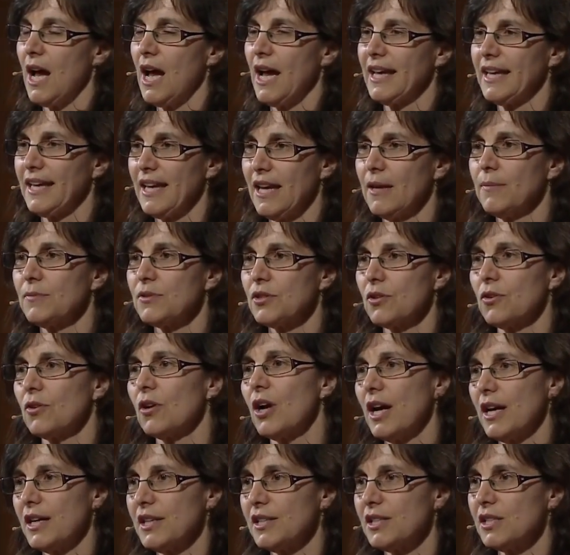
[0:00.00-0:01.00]
I came to
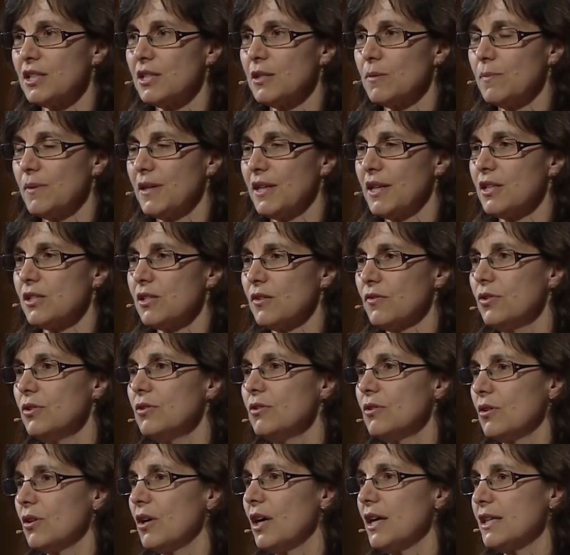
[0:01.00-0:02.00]
Christ because of
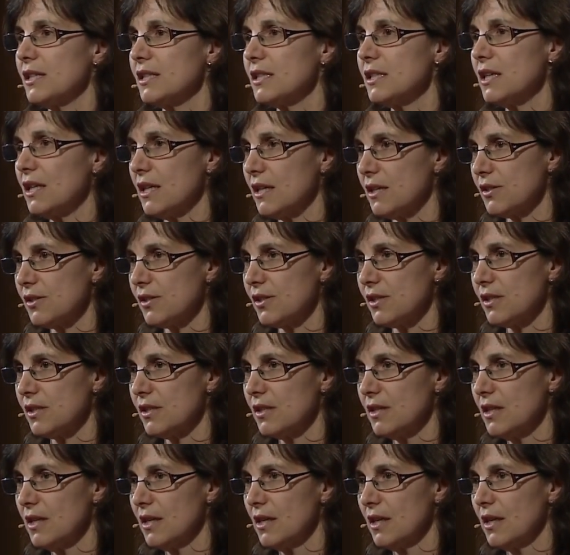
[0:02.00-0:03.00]
who Christ
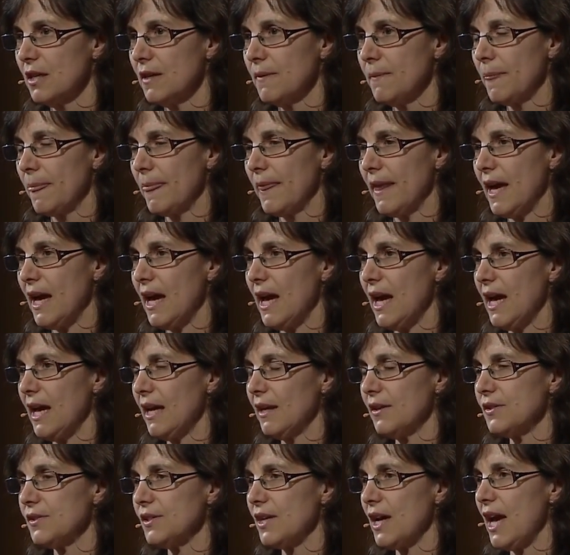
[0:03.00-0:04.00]
is. Hmm.
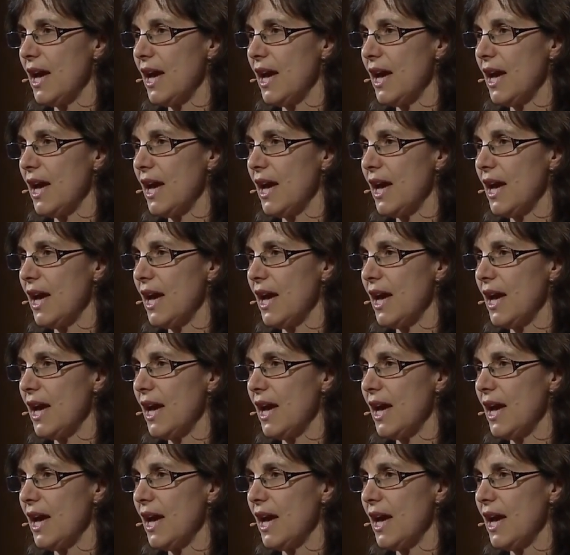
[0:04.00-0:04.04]
And,